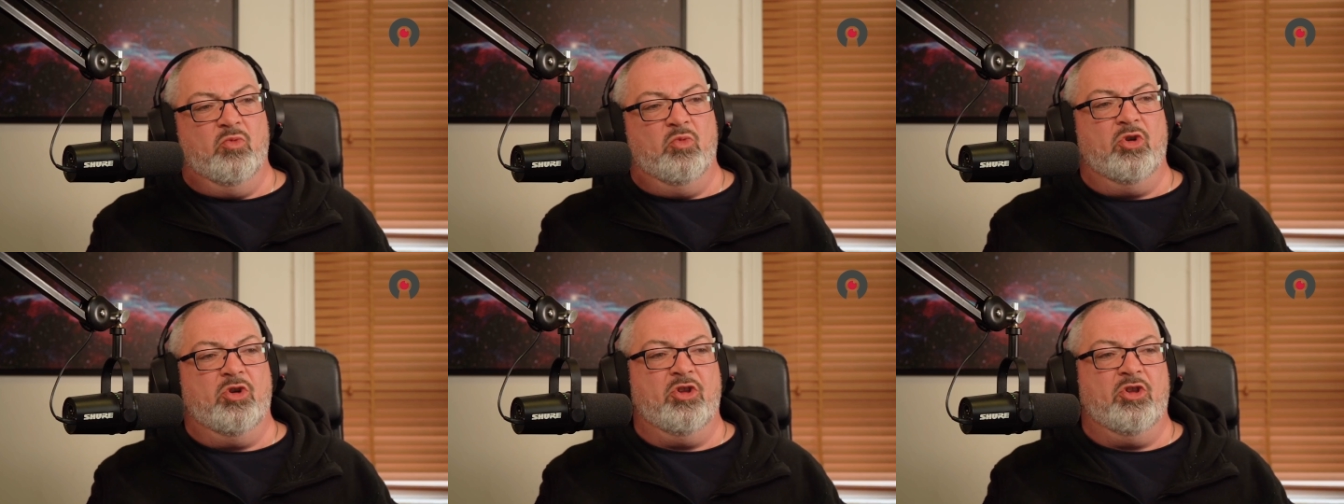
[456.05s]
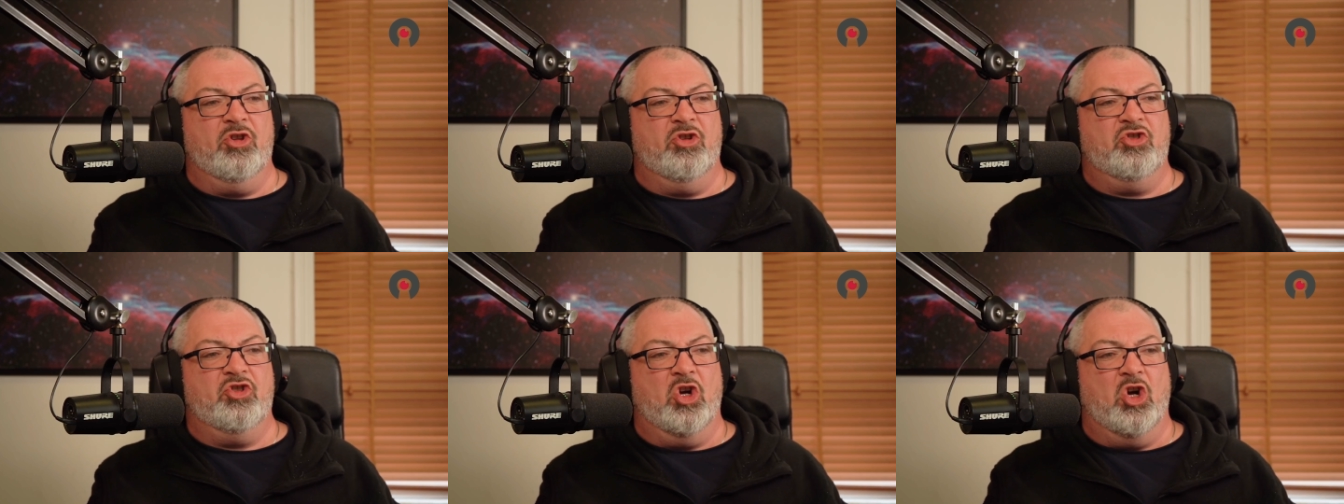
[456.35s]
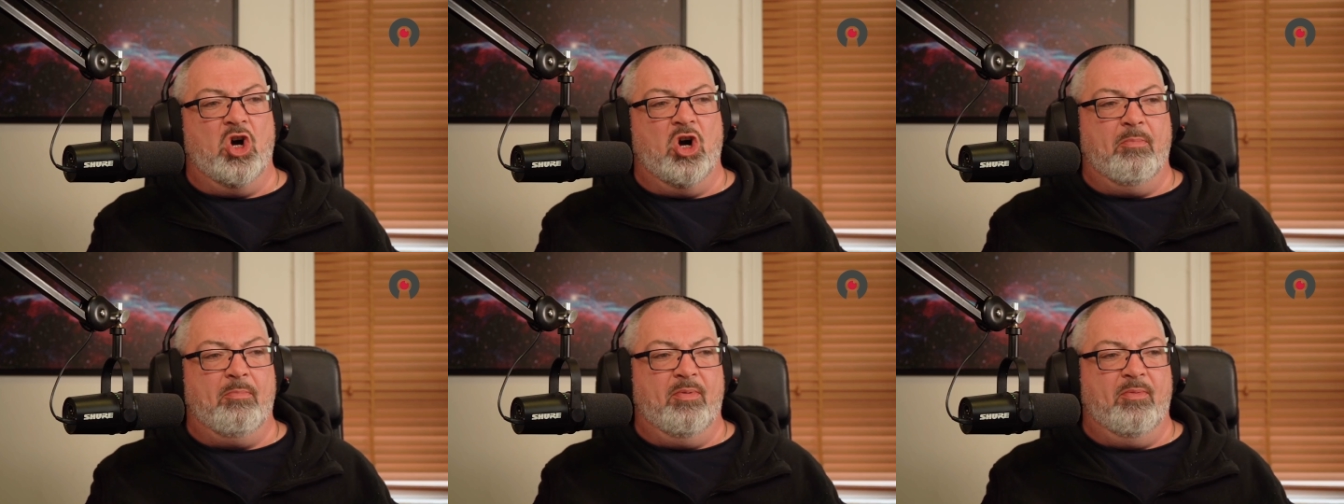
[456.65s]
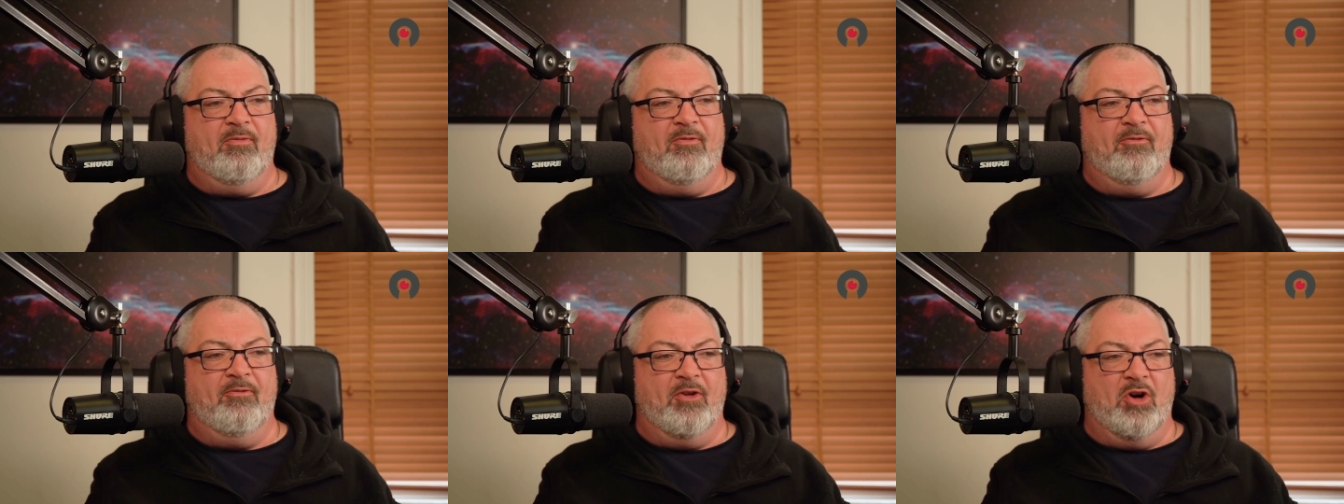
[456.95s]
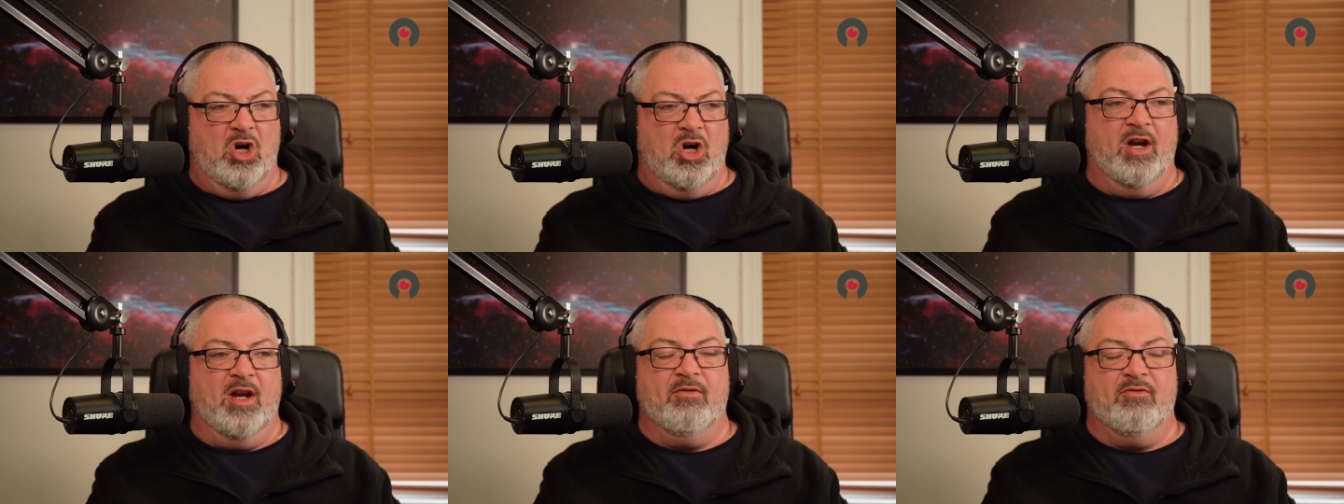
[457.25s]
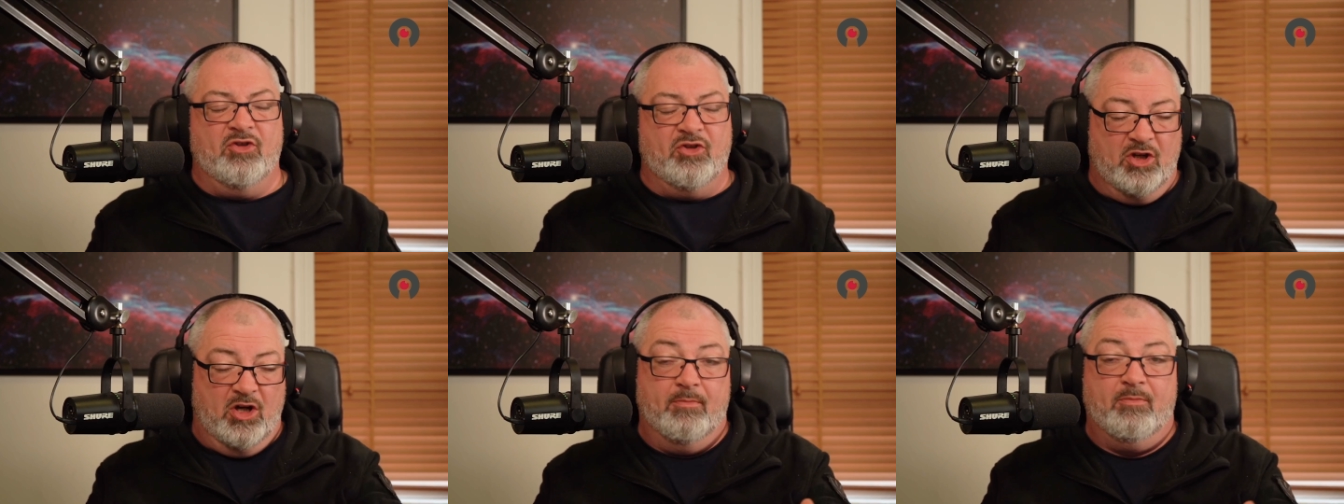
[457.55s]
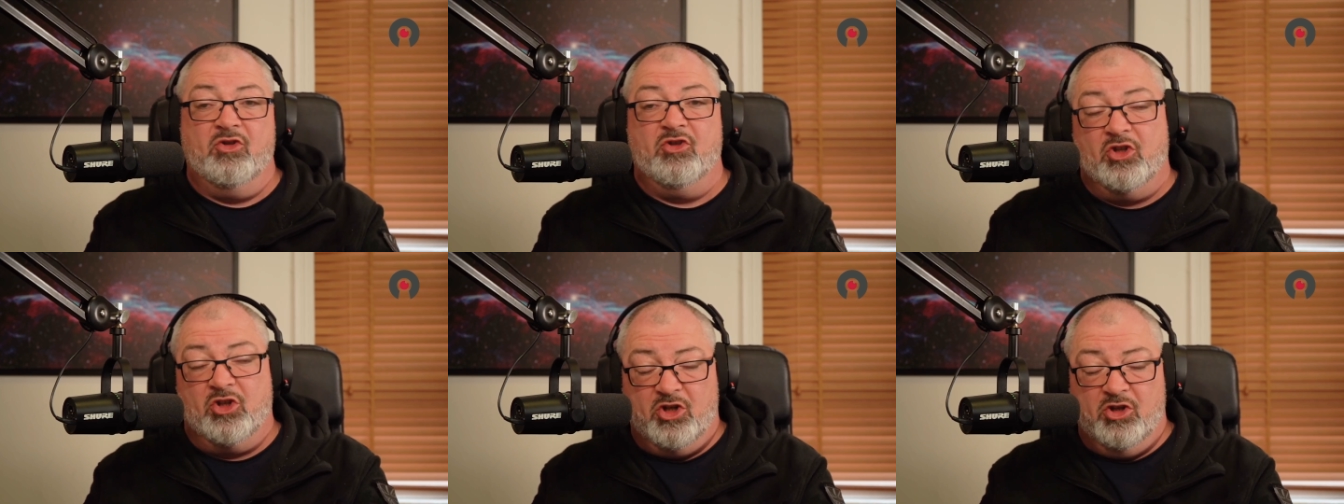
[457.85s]
what are the top five
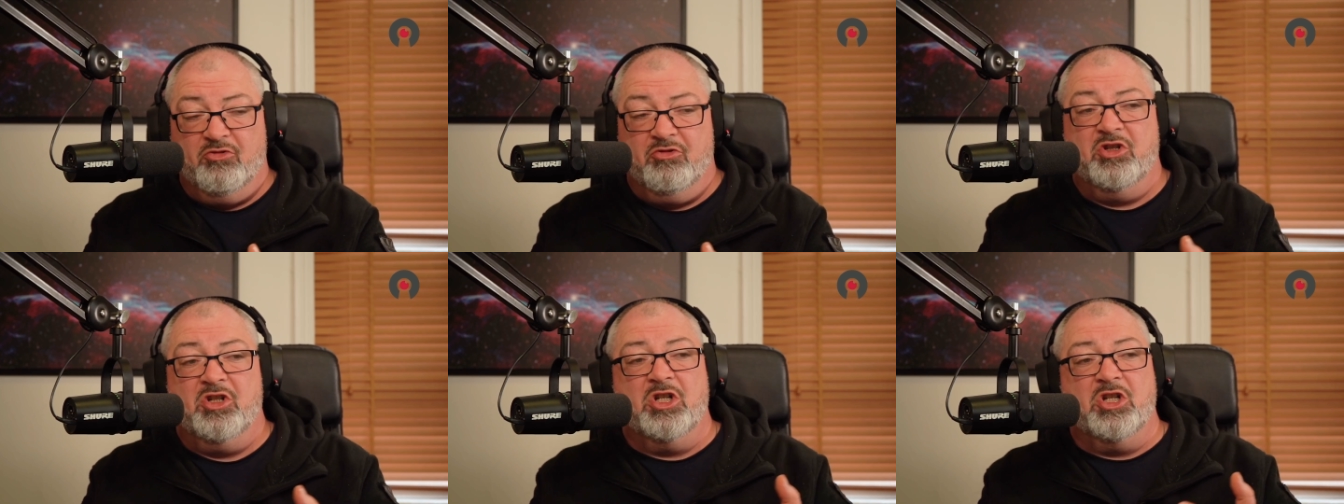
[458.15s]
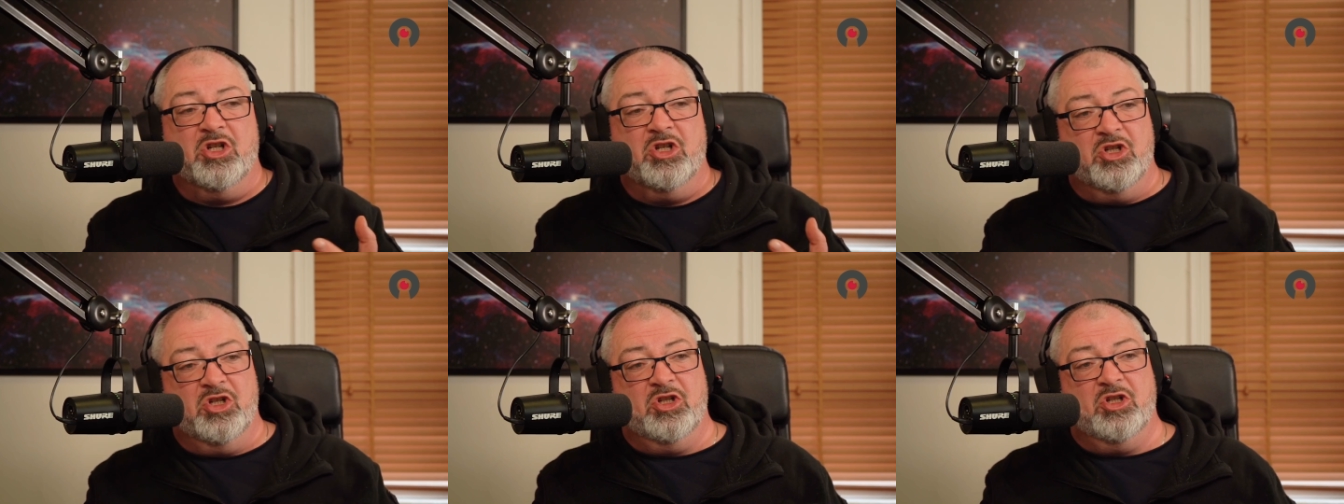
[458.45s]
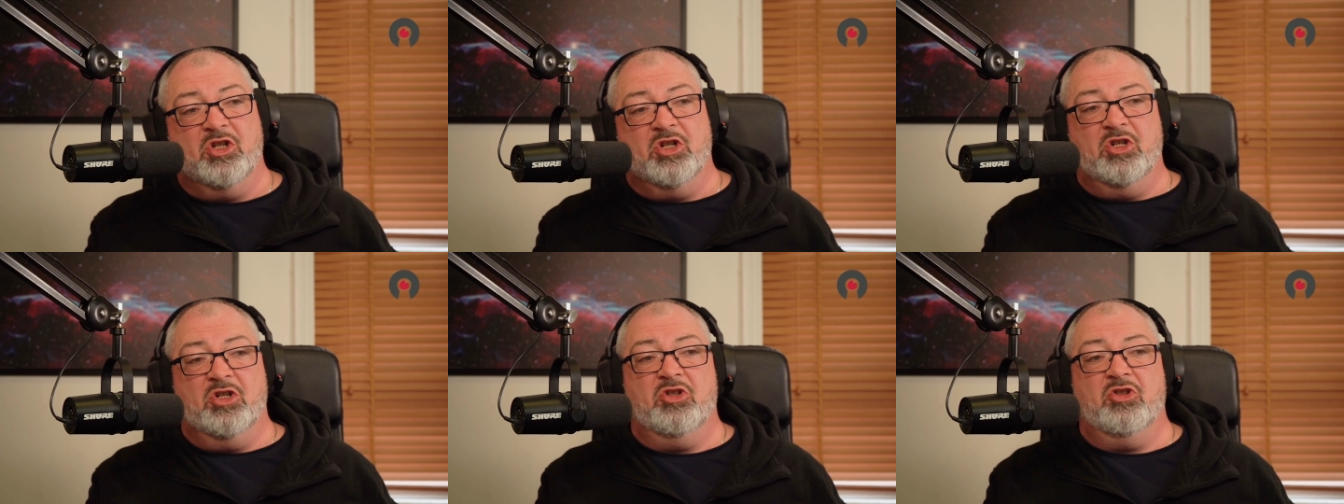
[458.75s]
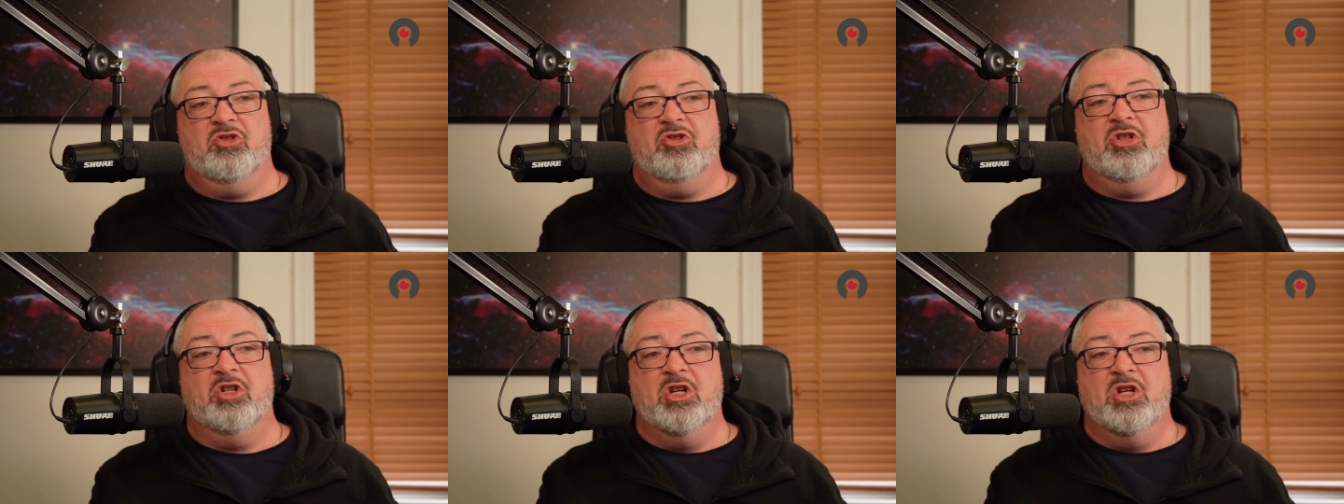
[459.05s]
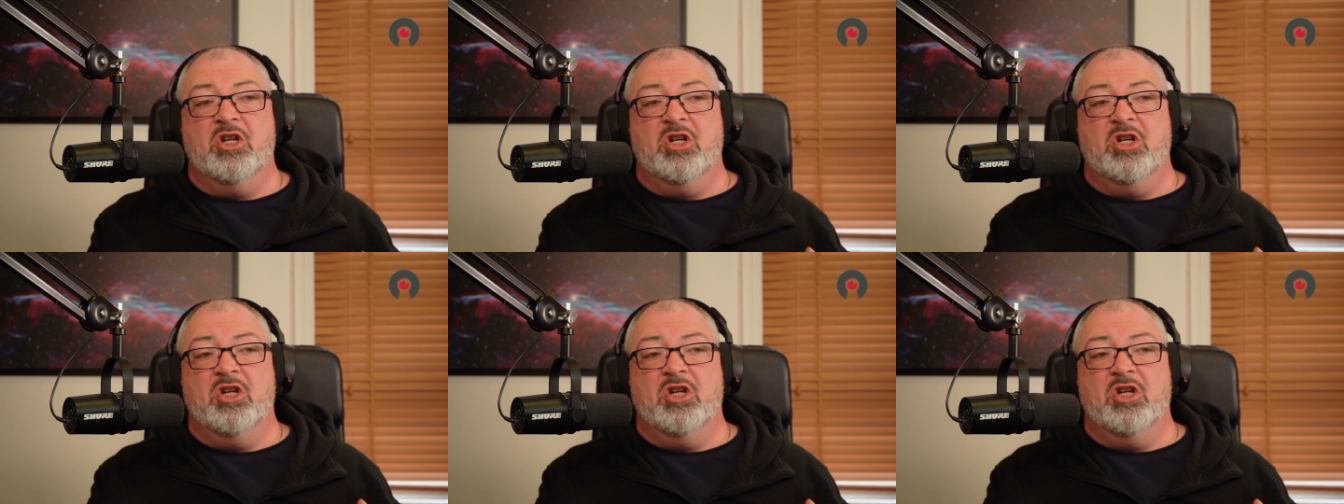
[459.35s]
cybersecurity concerns